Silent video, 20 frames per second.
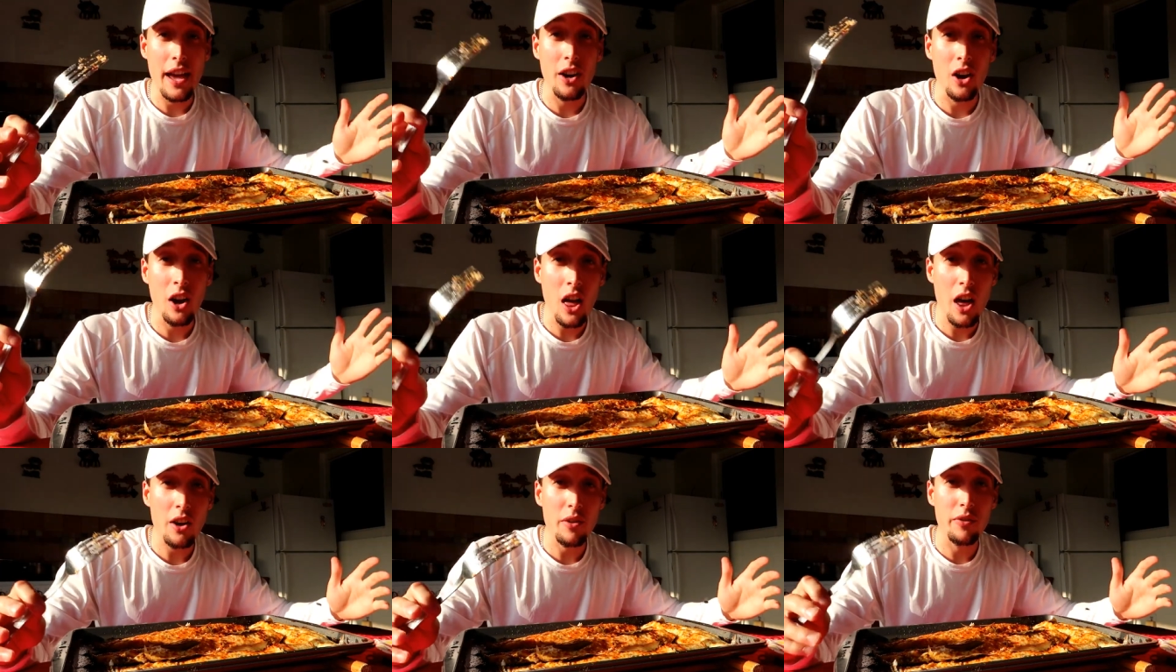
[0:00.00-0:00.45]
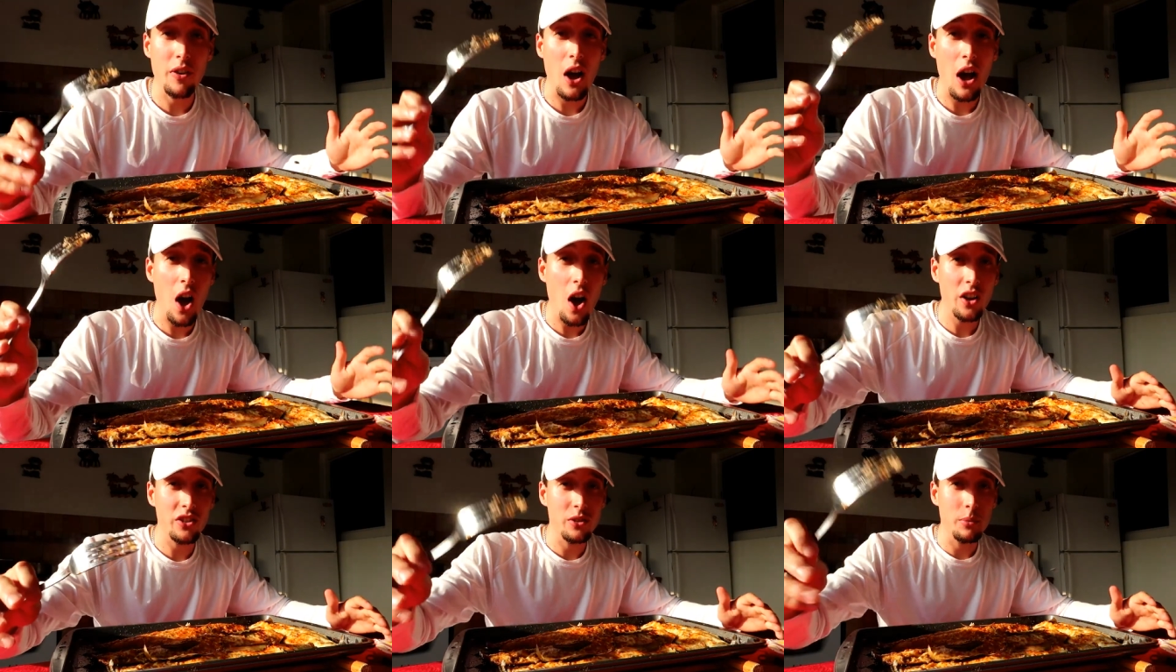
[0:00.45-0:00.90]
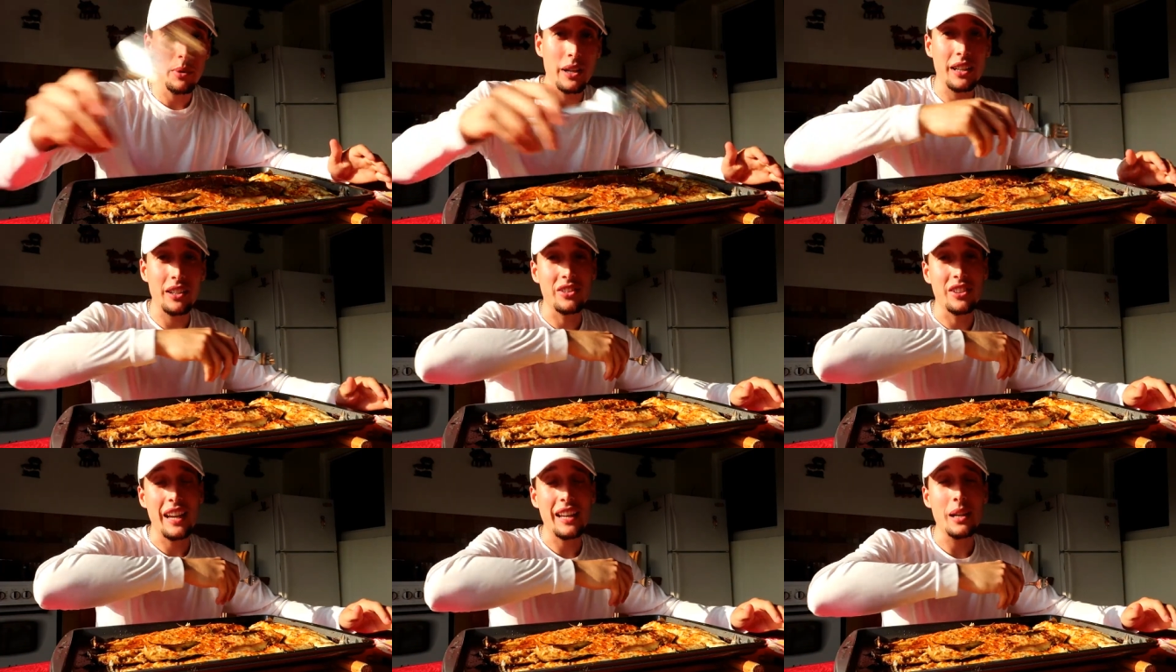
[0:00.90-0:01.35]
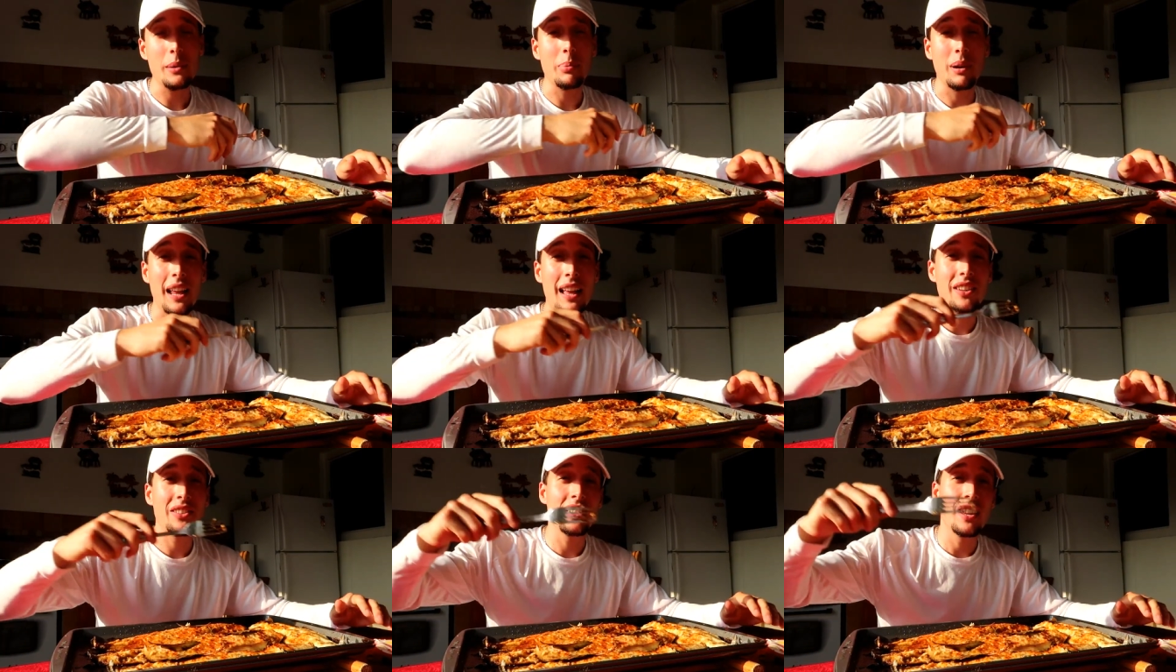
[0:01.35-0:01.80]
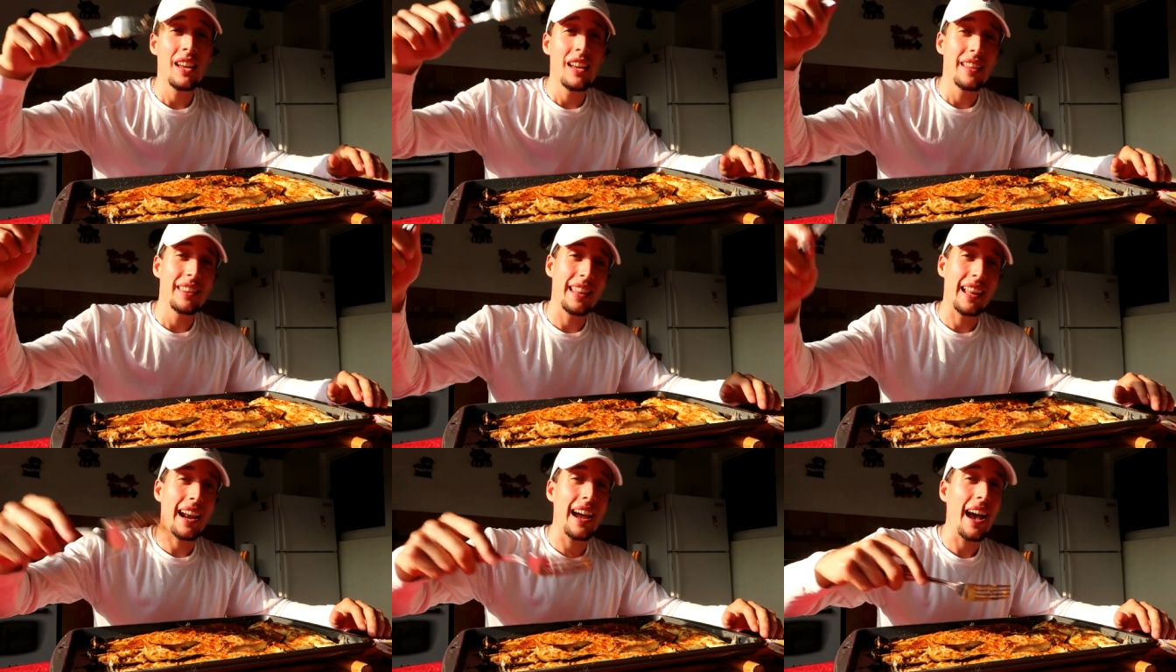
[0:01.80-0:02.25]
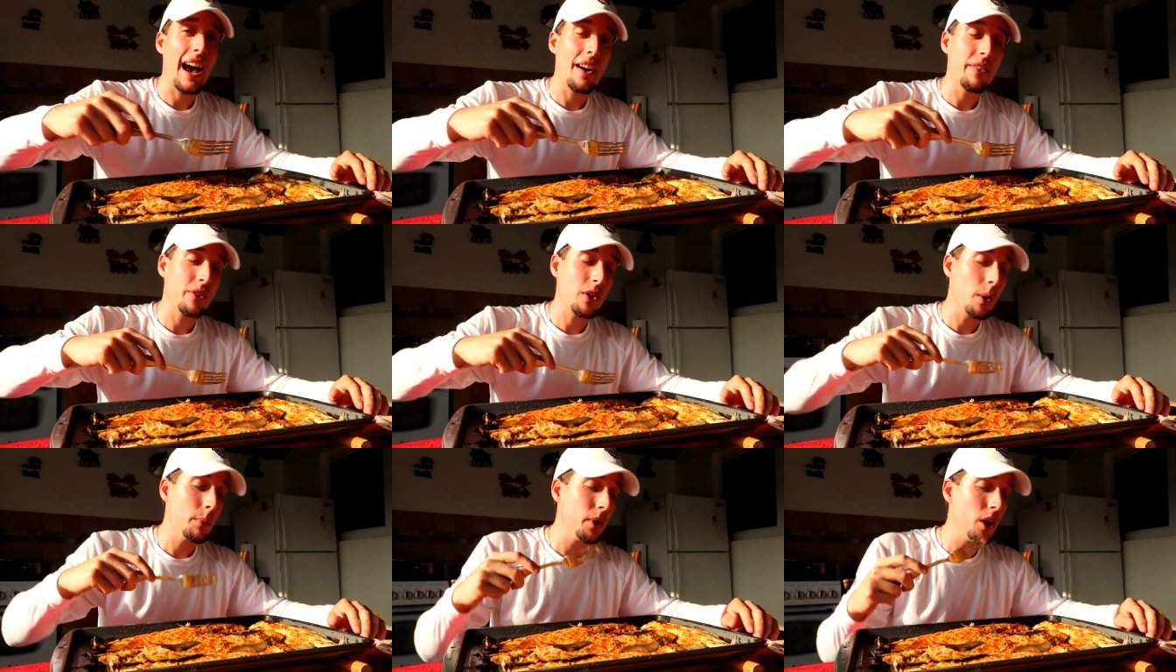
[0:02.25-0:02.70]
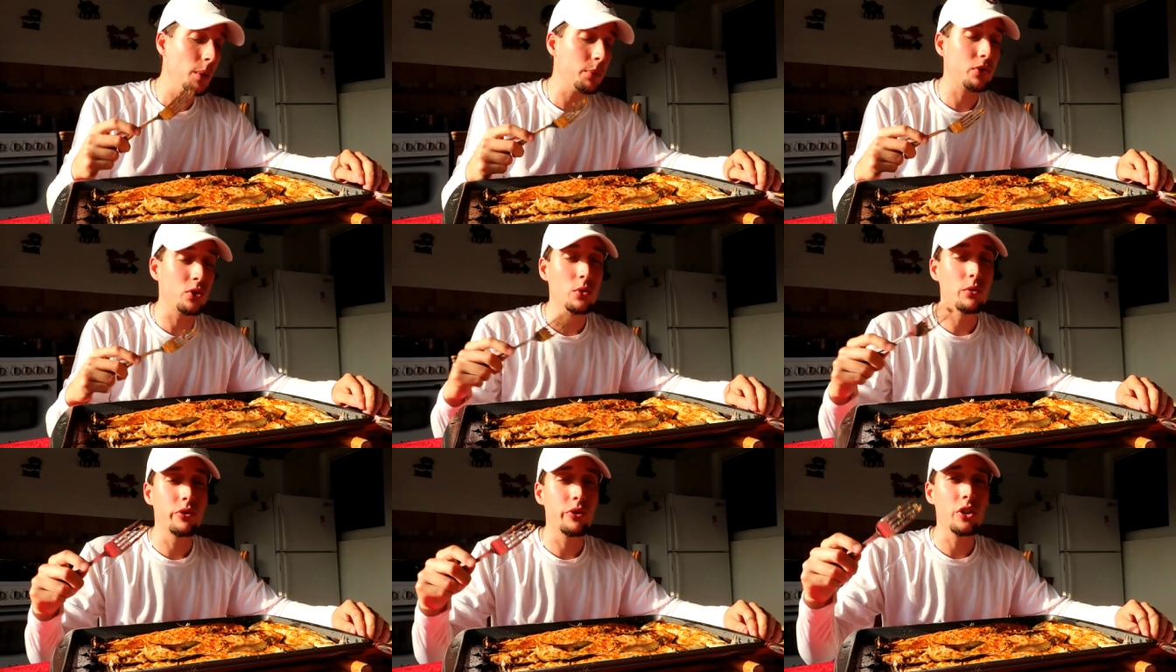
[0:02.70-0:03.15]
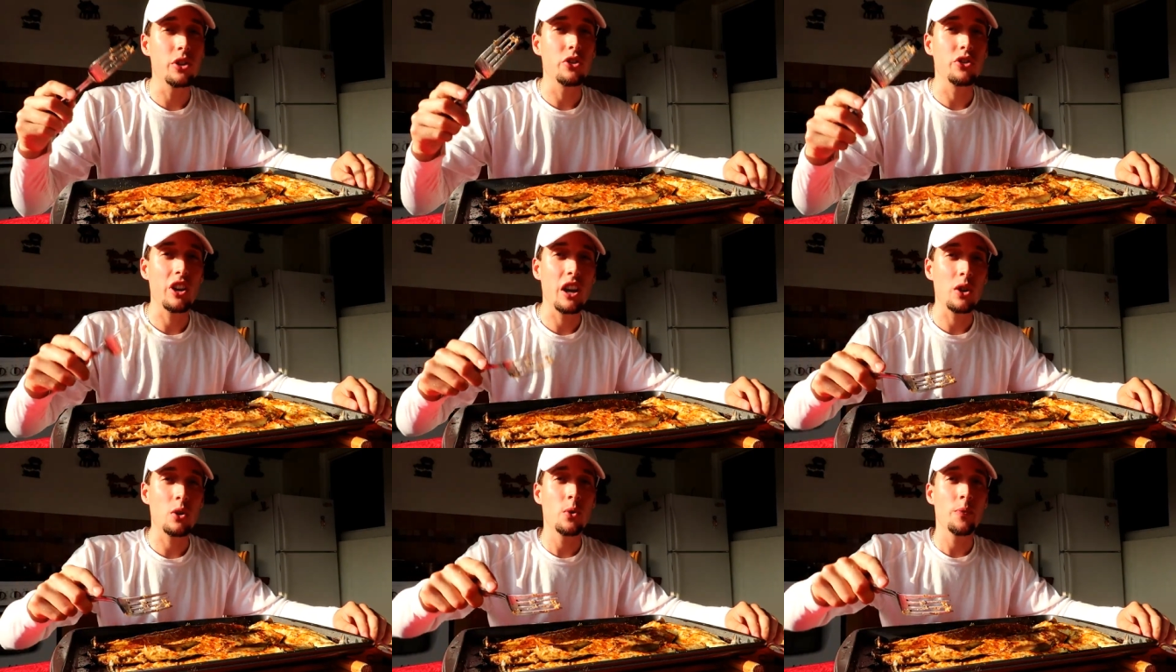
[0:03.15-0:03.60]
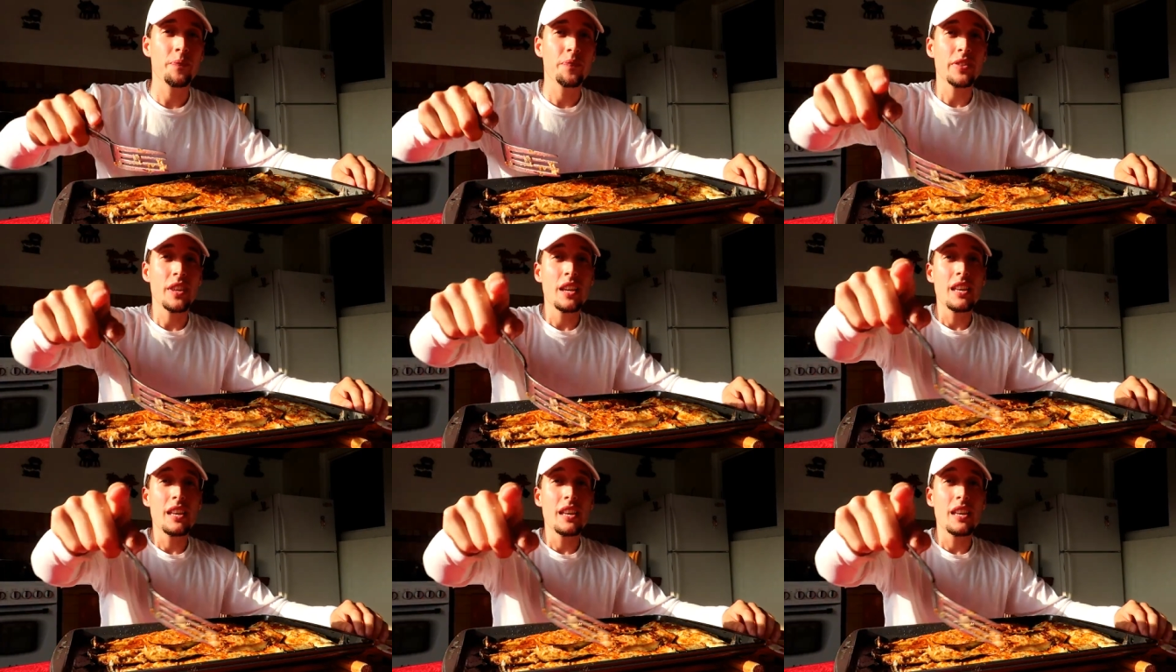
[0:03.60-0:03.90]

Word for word: and a lot of awesome and exciting plans that I have coming up soon for the channel.